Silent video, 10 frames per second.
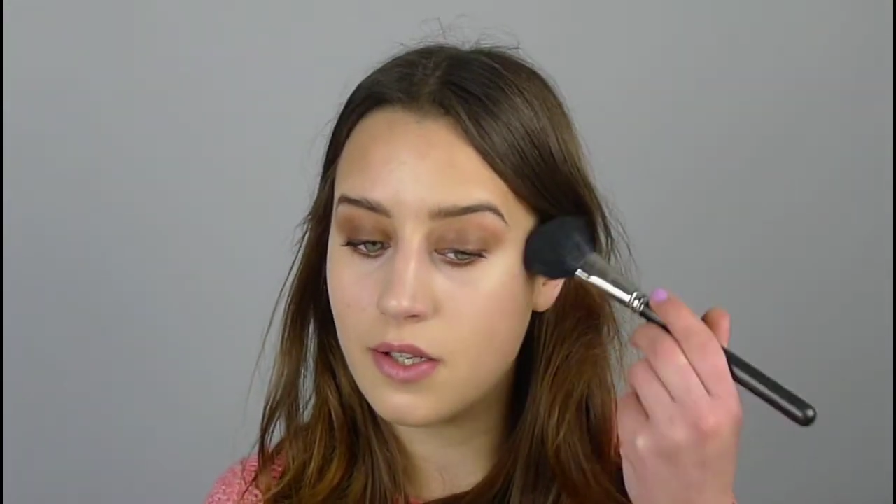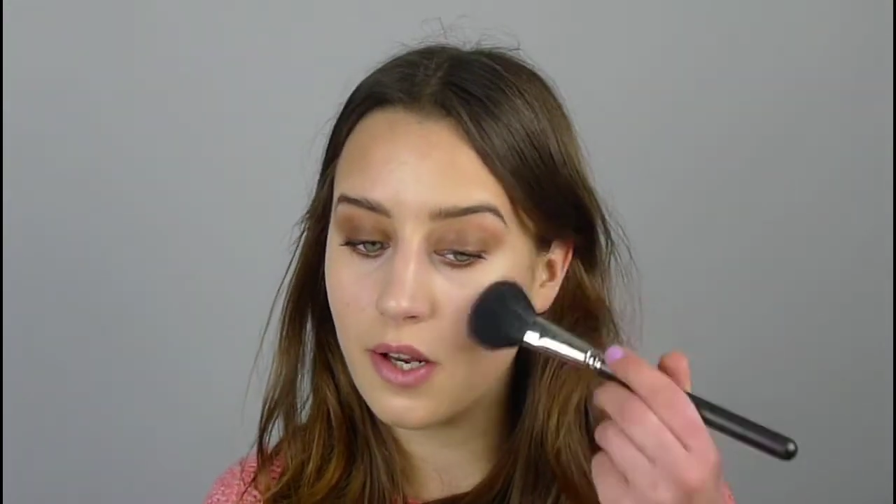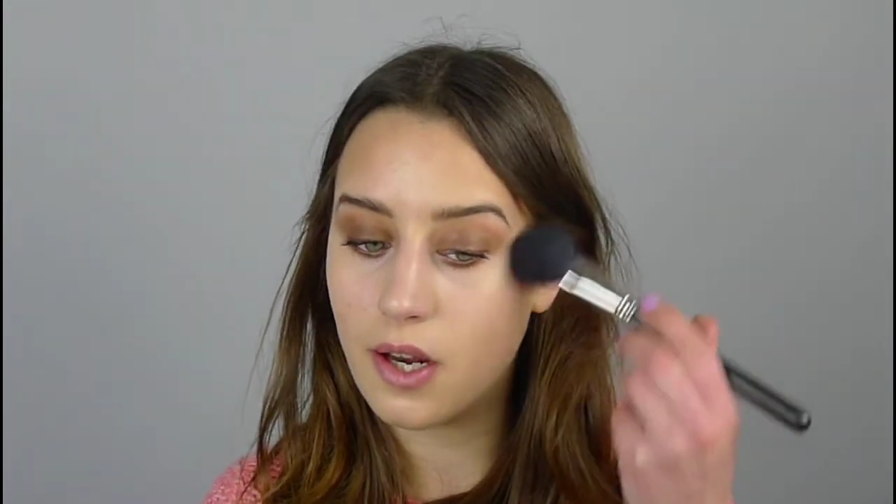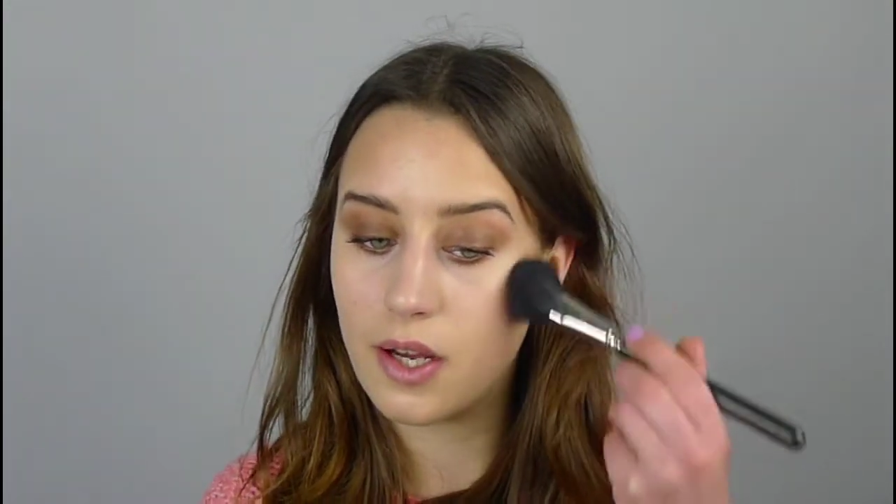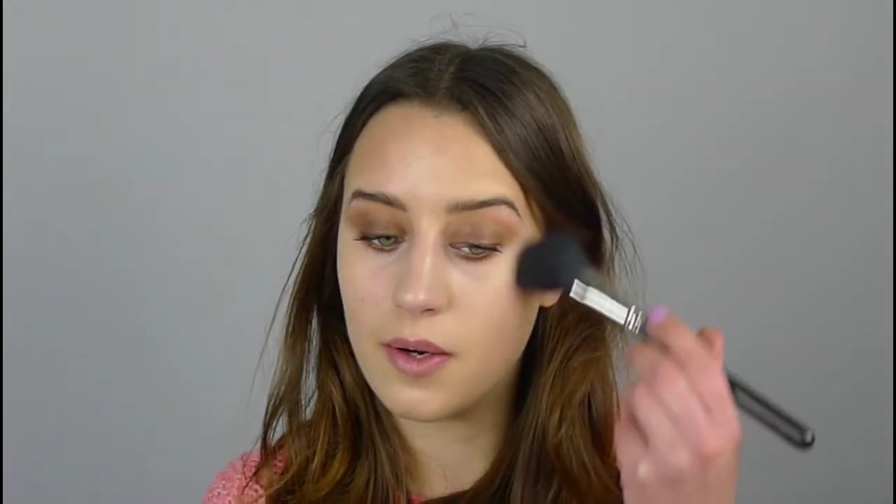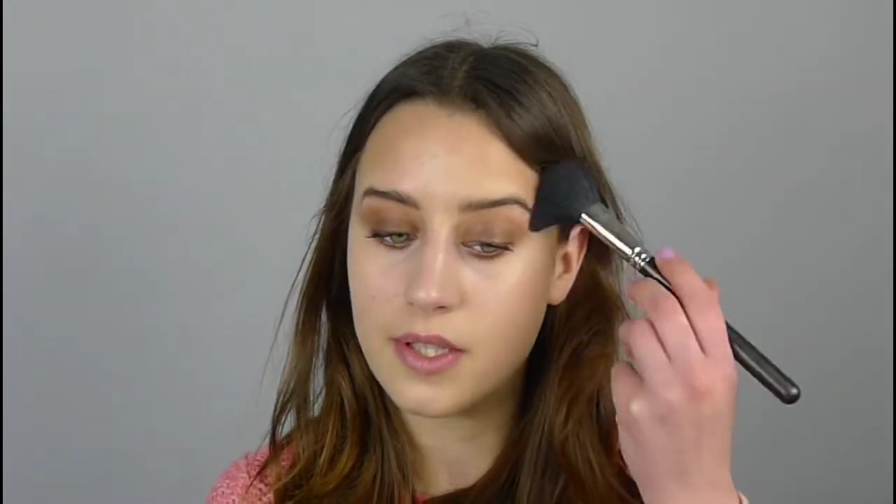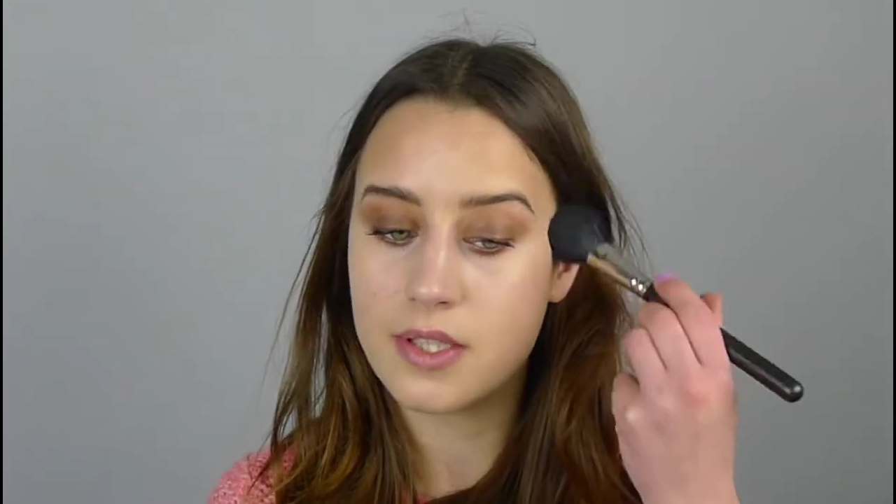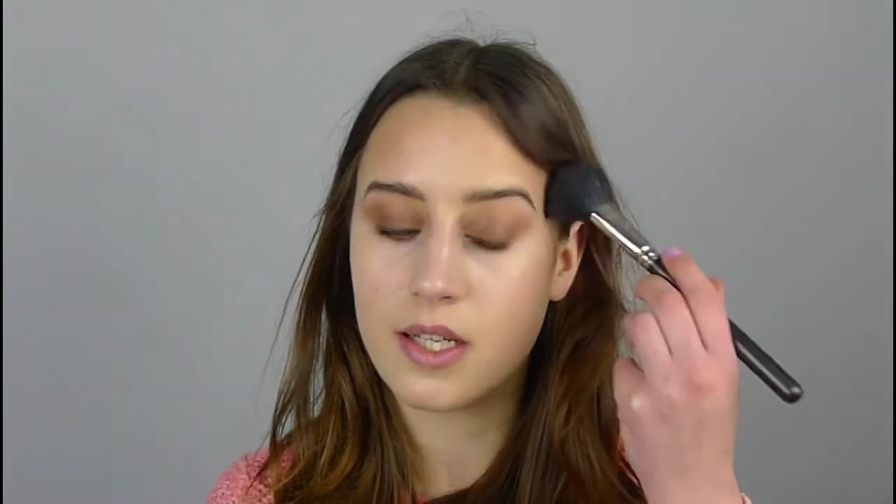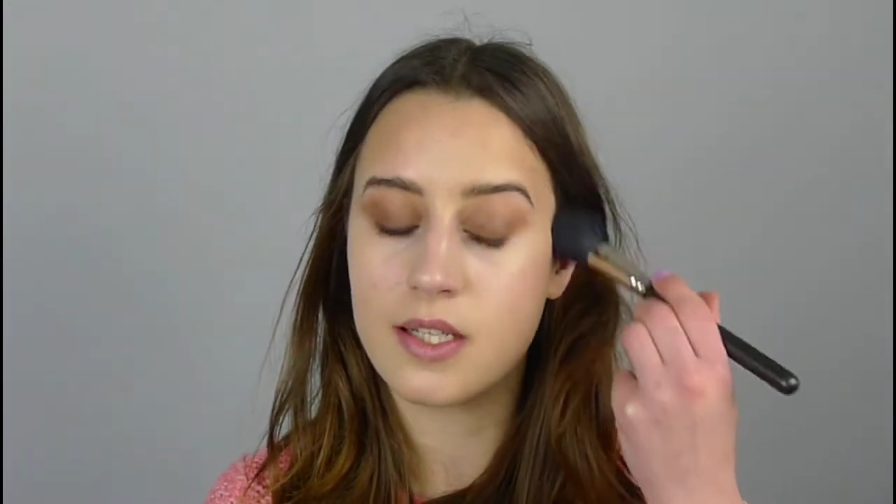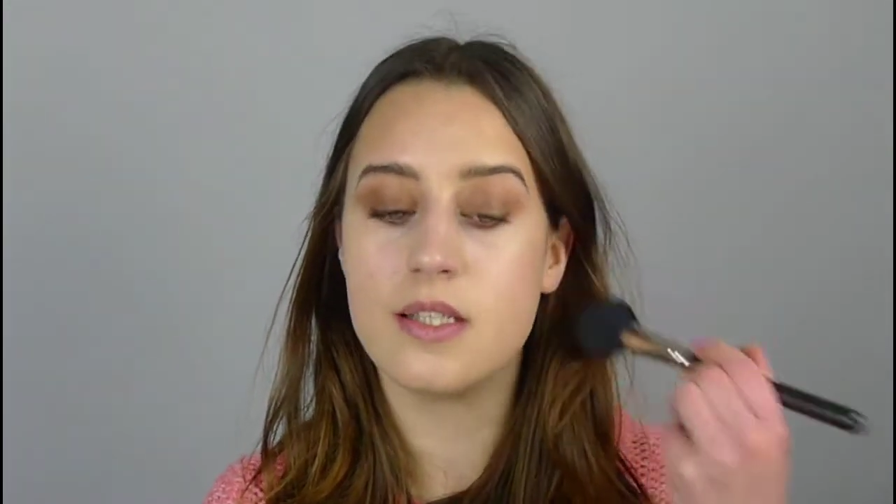glow and a
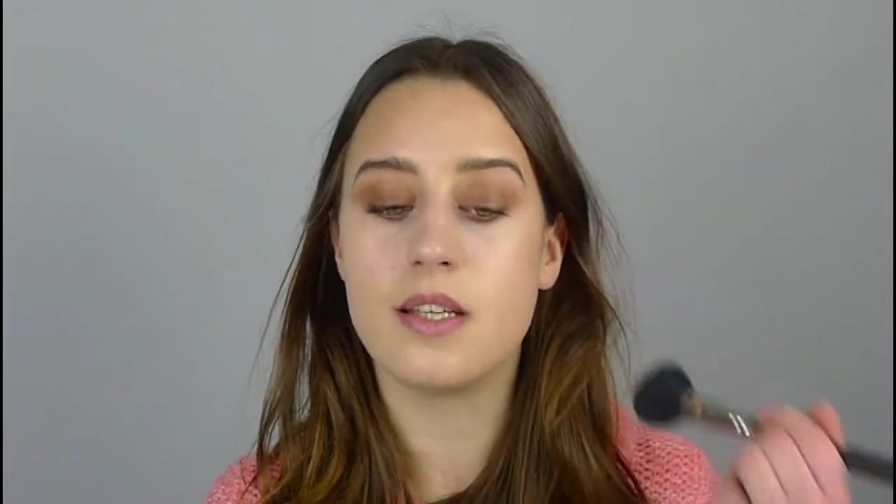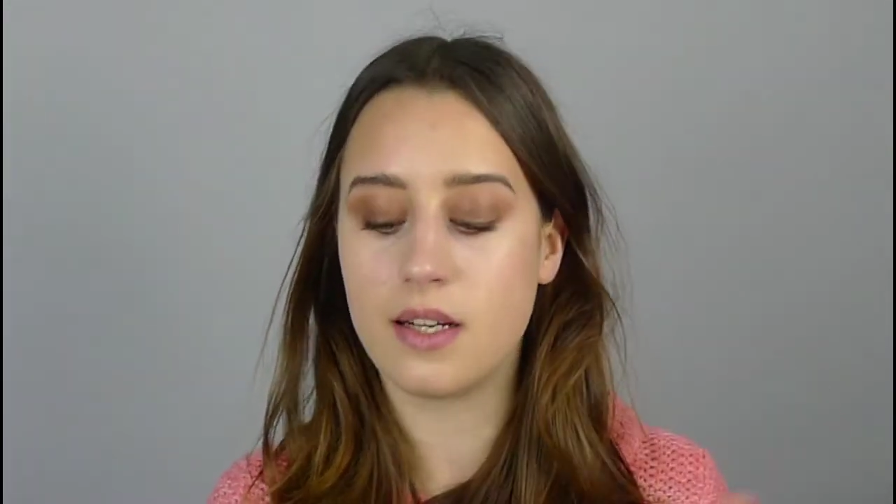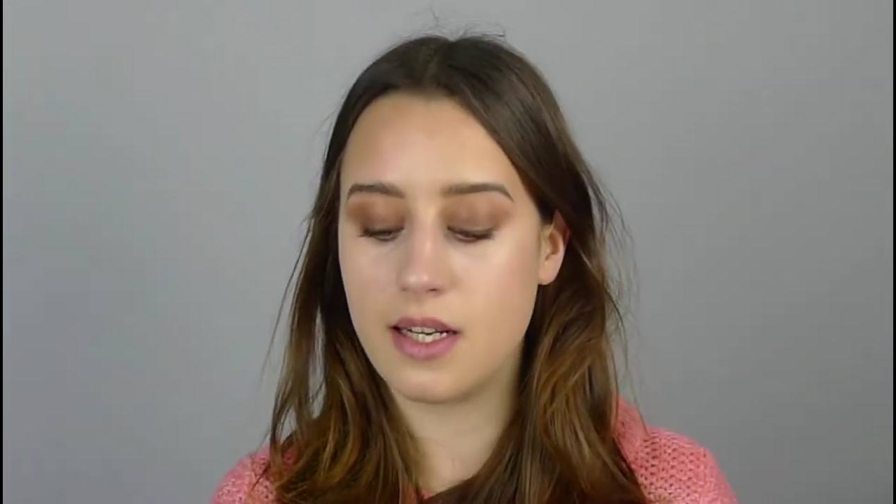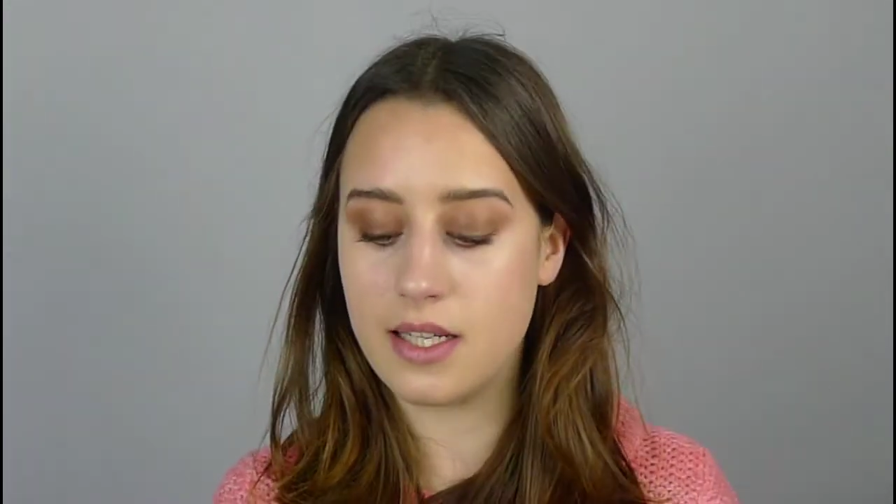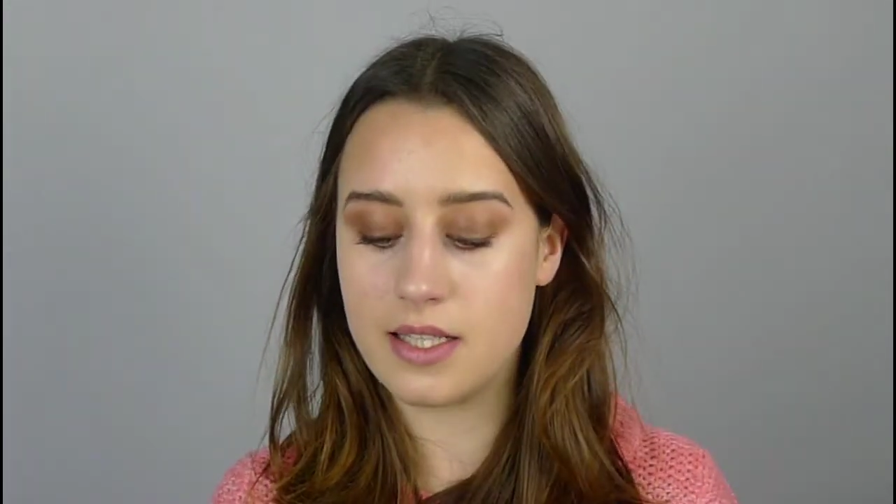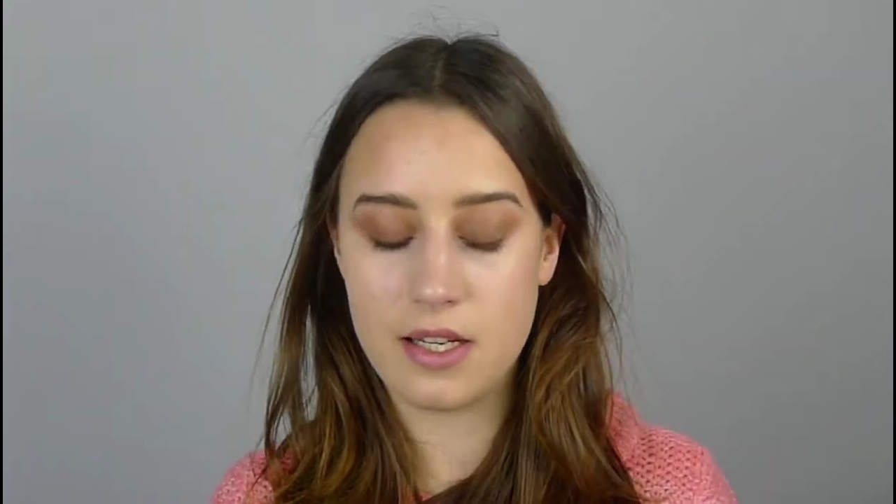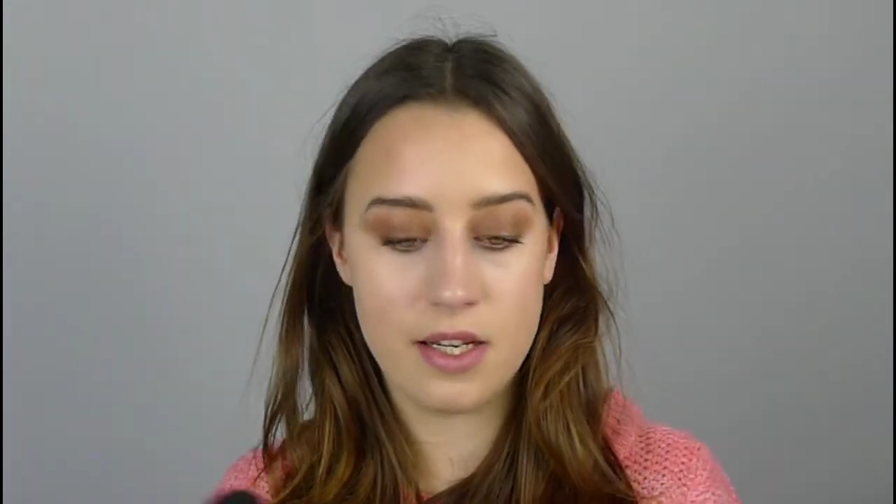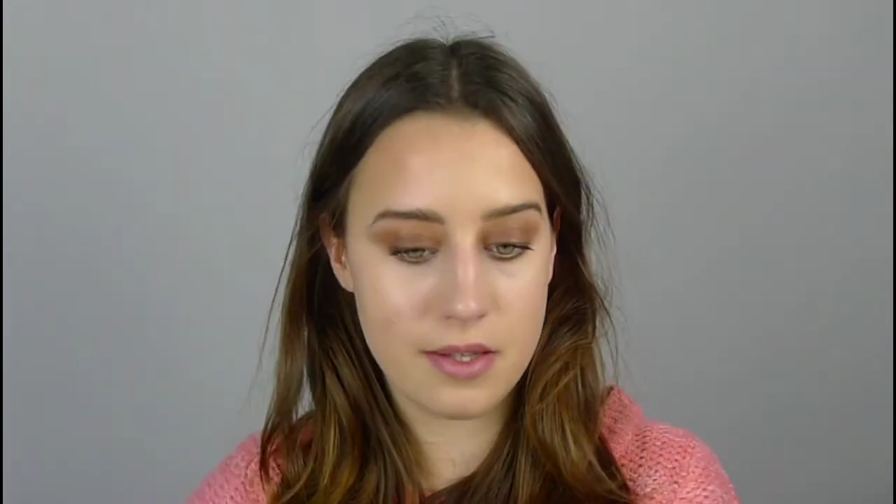certain sun-kissed look,